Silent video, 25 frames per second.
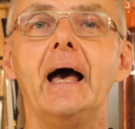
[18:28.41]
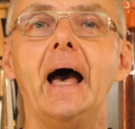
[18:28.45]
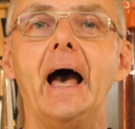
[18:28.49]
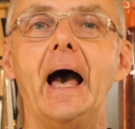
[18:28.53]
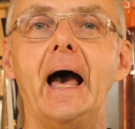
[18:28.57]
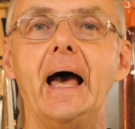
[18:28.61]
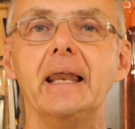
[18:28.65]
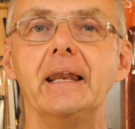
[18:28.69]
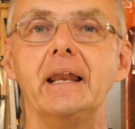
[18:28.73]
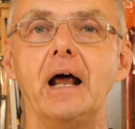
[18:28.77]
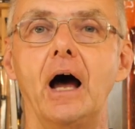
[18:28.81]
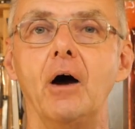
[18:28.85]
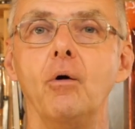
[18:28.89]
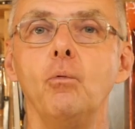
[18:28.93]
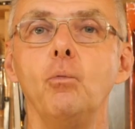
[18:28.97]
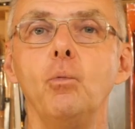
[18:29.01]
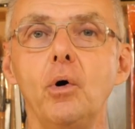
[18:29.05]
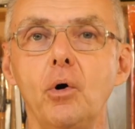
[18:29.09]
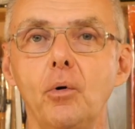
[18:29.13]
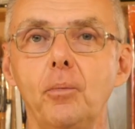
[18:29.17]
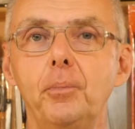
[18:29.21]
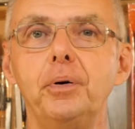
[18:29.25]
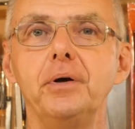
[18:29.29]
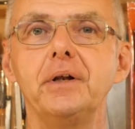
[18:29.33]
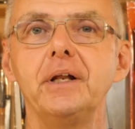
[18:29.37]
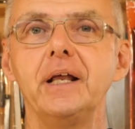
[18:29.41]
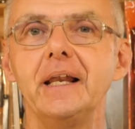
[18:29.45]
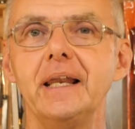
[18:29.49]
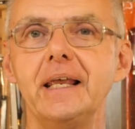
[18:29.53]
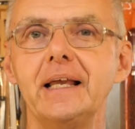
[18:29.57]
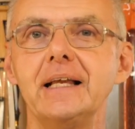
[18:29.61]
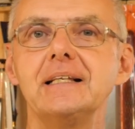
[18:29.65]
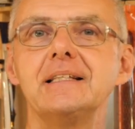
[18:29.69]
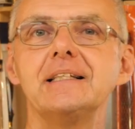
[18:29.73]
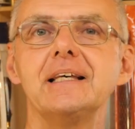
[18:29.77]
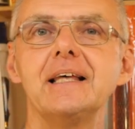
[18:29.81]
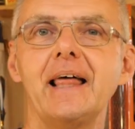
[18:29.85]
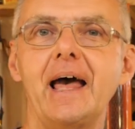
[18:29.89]
And I will put a
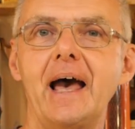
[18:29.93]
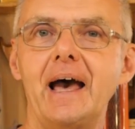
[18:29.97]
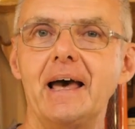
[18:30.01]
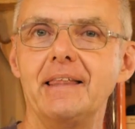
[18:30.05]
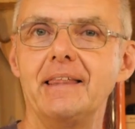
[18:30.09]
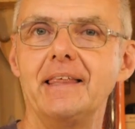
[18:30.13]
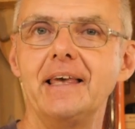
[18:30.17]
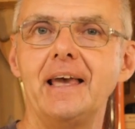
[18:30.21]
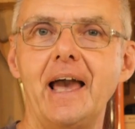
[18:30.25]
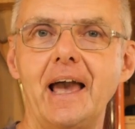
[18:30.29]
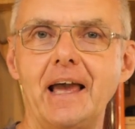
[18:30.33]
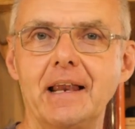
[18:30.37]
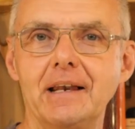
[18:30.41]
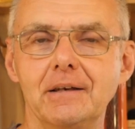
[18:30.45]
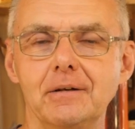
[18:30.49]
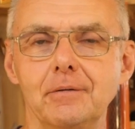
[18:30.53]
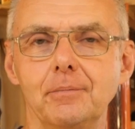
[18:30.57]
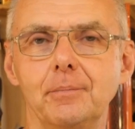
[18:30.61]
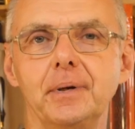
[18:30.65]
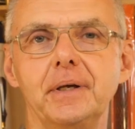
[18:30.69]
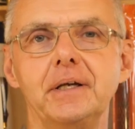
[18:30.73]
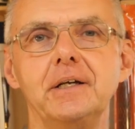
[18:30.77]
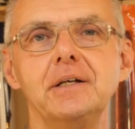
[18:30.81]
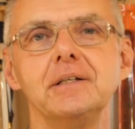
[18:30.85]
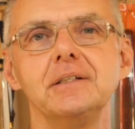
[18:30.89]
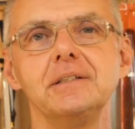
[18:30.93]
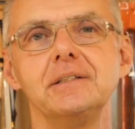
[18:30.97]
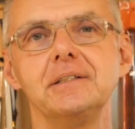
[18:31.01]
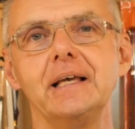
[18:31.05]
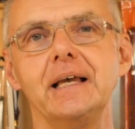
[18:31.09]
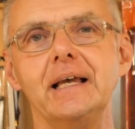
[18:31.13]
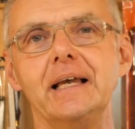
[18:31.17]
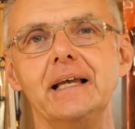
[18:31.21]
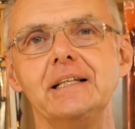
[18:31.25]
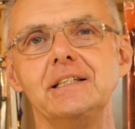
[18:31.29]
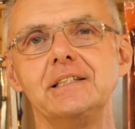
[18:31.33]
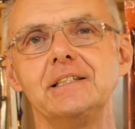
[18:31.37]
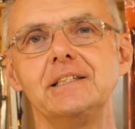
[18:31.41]
link to that at the end because
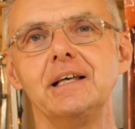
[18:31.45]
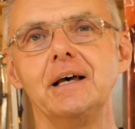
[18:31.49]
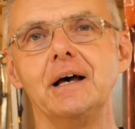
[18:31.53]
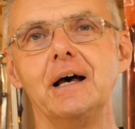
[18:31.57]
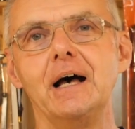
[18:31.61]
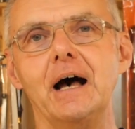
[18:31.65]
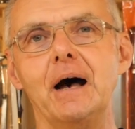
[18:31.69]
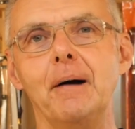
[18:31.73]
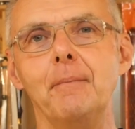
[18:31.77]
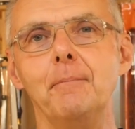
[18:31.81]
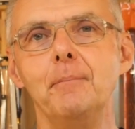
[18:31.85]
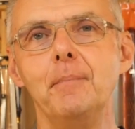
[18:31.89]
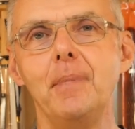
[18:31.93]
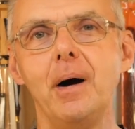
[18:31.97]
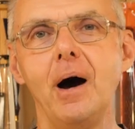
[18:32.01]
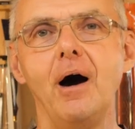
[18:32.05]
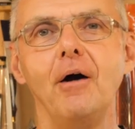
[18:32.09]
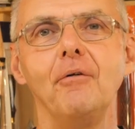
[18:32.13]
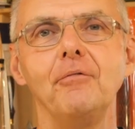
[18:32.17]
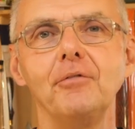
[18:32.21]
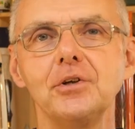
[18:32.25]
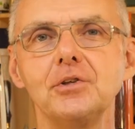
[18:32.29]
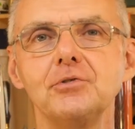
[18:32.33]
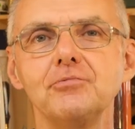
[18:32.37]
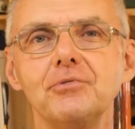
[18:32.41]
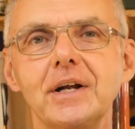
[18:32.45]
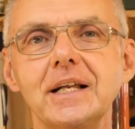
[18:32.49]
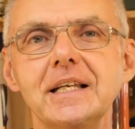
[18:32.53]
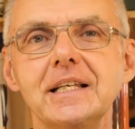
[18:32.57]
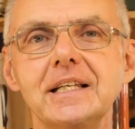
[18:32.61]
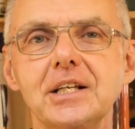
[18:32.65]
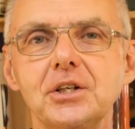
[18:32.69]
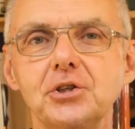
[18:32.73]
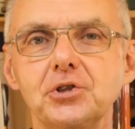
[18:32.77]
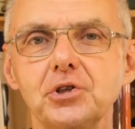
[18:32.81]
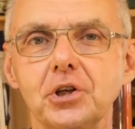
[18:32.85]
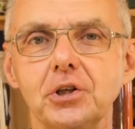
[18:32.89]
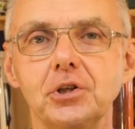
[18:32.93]
it's a marvellous
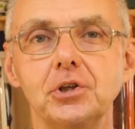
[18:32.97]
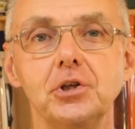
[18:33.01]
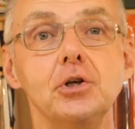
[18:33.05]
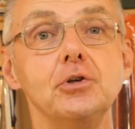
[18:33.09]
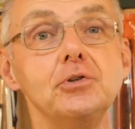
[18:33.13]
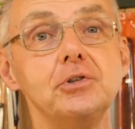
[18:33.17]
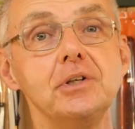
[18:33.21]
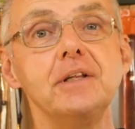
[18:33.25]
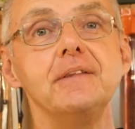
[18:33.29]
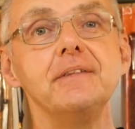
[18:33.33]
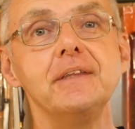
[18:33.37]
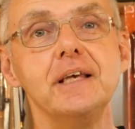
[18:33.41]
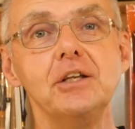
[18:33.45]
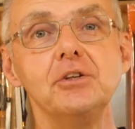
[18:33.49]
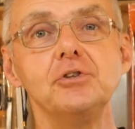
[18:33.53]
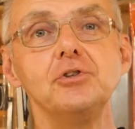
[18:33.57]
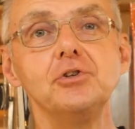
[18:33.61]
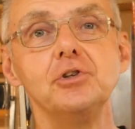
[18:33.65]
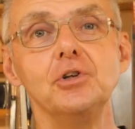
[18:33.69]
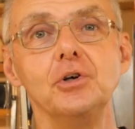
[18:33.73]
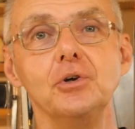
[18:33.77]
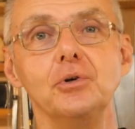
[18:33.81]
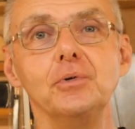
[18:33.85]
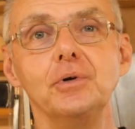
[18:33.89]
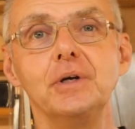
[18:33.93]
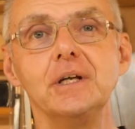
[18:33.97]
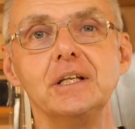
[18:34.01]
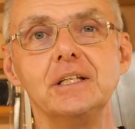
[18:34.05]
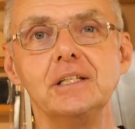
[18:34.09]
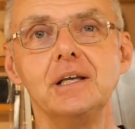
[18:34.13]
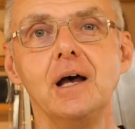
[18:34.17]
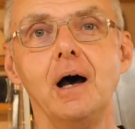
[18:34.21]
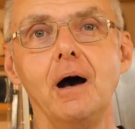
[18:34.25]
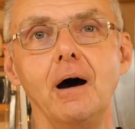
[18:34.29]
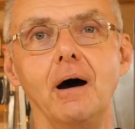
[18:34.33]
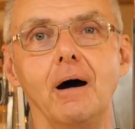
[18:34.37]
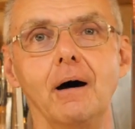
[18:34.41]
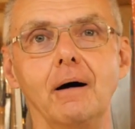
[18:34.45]
rendition using this new
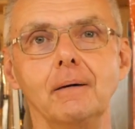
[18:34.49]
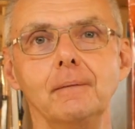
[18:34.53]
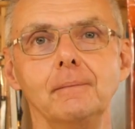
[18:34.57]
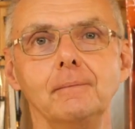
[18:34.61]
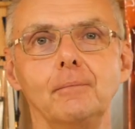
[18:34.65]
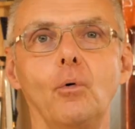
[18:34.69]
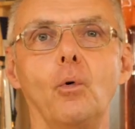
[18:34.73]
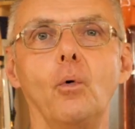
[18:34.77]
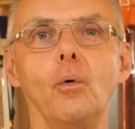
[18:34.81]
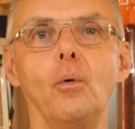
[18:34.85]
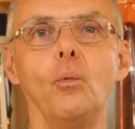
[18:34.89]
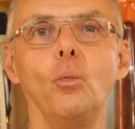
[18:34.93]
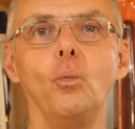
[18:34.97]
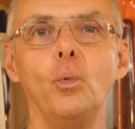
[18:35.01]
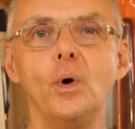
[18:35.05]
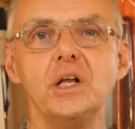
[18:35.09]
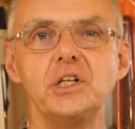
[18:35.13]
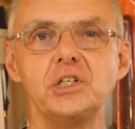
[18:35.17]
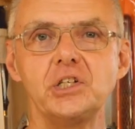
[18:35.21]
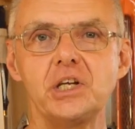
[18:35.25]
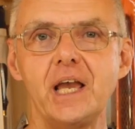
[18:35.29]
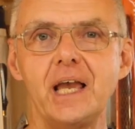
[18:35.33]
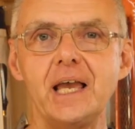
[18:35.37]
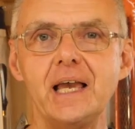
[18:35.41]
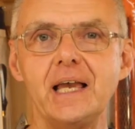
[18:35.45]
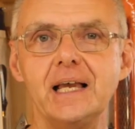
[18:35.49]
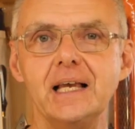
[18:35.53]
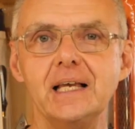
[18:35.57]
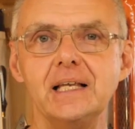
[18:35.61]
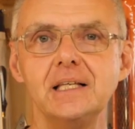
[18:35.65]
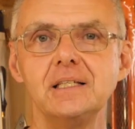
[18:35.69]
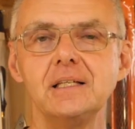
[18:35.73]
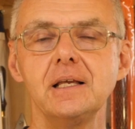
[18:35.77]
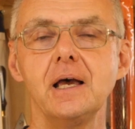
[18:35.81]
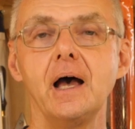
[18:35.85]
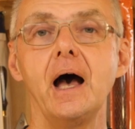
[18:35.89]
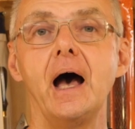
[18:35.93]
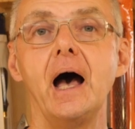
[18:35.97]
guitar, which
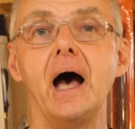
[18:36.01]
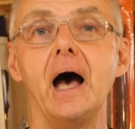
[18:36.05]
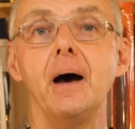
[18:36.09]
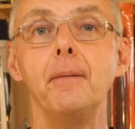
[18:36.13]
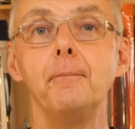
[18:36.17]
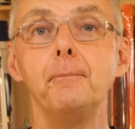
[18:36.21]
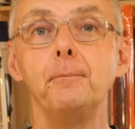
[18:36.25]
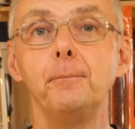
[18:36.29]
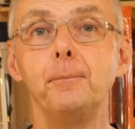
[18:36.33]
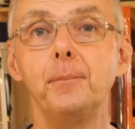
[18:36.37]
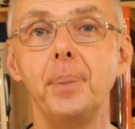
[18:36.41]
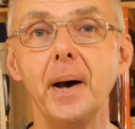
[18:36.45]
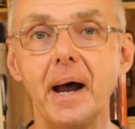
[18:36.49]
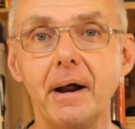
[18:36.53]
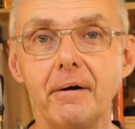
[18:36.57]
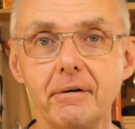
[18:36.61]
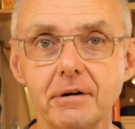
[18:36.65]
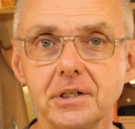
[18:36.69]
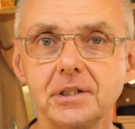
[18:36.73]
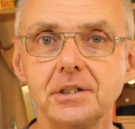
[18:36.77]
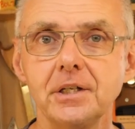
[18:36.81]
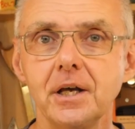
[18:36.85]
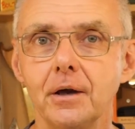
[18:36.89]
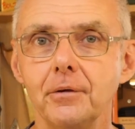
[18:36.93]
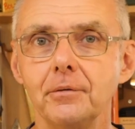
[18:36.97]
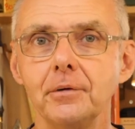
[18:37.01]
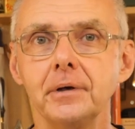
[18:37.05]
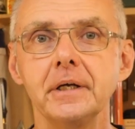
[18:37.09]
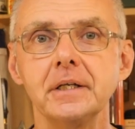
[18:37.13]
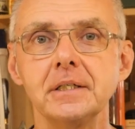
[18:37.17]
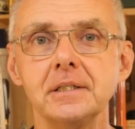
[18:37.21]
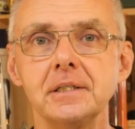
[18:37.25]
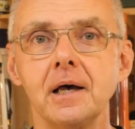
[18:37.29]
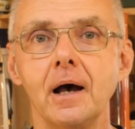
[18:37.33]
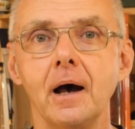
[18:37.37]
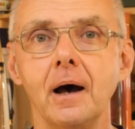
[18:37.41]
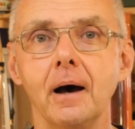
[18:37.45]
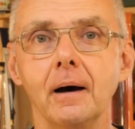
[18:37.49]
is a baritone
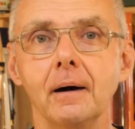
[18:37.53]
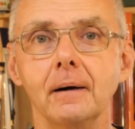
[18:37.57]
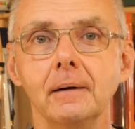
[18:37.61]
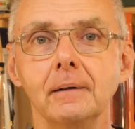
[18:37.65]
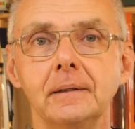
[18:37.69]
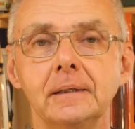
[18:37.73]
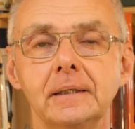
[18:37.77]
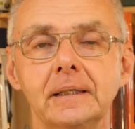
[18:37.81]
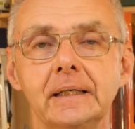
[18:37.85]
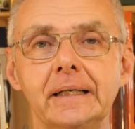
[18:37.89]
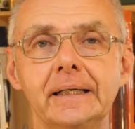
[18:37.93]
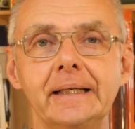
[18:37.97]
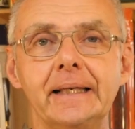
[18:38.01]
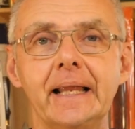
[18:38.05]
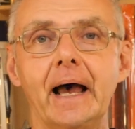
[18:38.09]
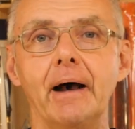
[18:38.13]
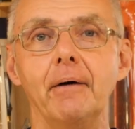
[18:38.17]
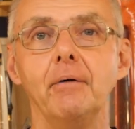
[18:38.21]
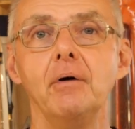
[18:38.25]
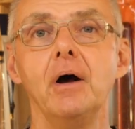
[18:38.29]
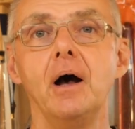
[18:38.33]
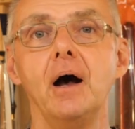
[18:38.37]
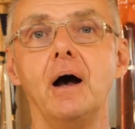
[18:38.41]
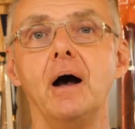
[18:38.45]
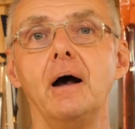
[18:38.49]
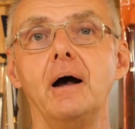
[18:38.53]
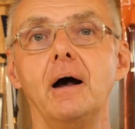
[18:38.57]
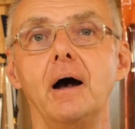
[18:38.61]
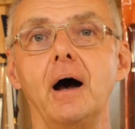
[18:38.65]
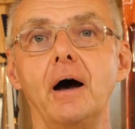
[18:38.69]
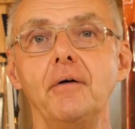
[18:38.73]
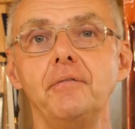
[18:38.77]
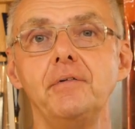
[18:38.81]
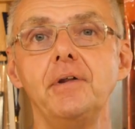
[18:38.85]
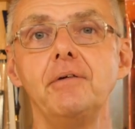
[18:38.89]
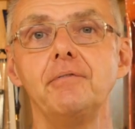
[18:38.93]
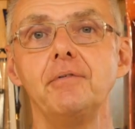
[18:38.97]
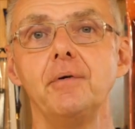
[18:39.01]
guitar. Now,
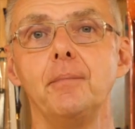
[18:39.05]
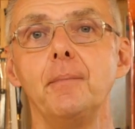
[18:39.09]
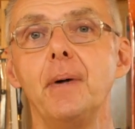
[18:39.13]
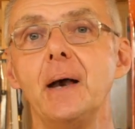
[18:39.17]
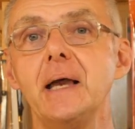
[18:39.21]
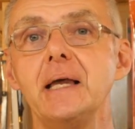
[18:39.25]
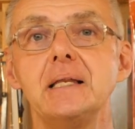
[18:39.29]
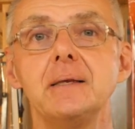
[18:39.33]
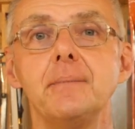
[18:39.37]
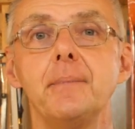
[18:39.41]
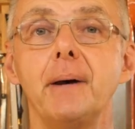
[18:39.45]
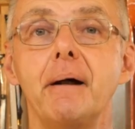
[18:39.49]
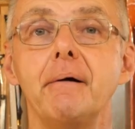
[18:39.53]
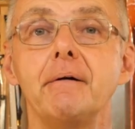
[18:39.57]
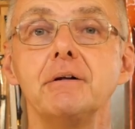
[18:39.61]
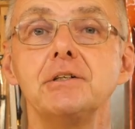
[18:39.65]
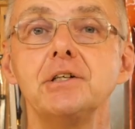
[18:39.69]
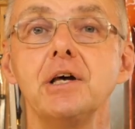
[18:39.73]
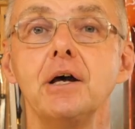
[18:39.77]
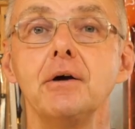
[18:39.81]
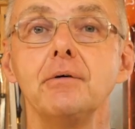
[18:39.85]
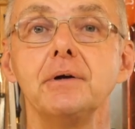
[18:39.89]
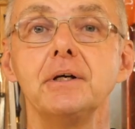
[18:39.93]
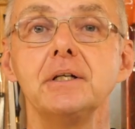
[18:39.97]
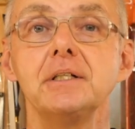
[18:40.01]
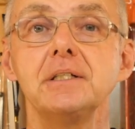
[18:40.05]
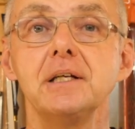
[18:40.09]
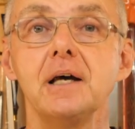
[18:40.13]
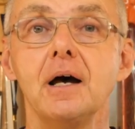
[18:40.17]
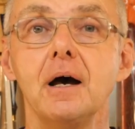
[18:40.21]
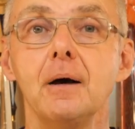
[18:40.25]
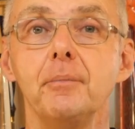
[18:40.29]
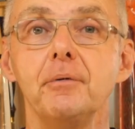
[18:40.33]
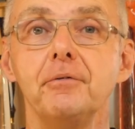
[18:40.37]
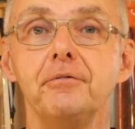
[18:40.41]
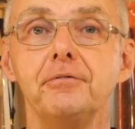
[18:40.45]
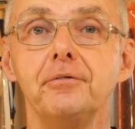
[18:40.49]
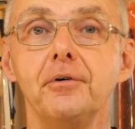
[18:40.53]
I've never made a baritone
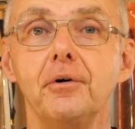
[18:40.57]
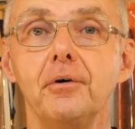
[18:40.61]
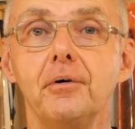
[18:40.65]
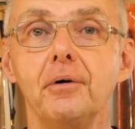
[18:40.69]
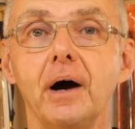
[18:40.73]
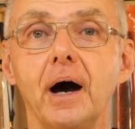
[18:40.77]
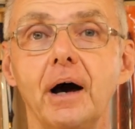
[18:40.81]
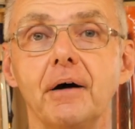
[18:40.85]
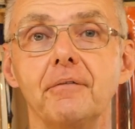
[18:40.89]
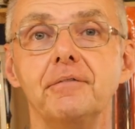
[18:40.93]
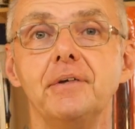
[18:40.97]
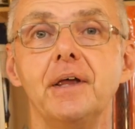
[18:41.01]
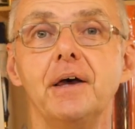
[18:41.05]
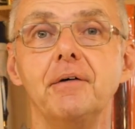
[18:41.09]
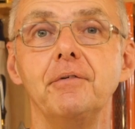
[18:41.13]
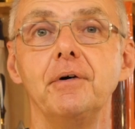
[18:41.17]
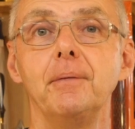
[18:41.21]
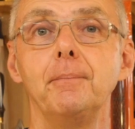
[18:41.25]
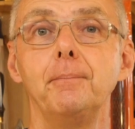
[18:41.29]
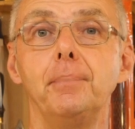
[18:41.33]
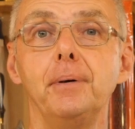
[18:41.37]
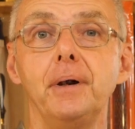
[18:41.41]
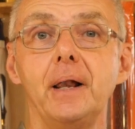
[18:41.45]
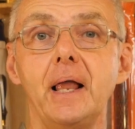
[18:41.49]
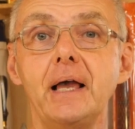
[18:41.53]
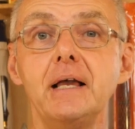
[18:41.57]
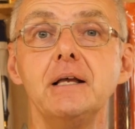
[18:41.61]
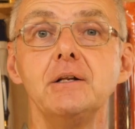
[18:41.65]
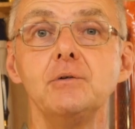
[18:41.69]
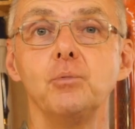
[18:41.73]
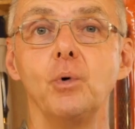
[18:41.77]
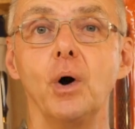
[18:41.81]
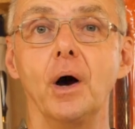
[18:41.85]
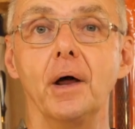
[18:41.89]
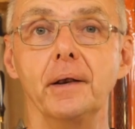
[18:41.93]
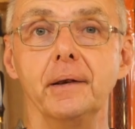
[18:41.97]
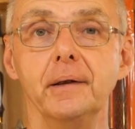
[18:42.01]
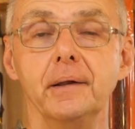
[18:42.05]
guitar before. I've never played
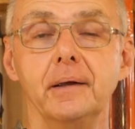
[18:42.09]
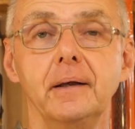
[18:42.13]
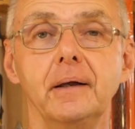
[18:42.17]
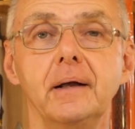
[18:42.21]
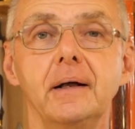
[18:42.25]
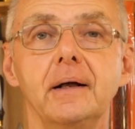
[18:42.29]
one.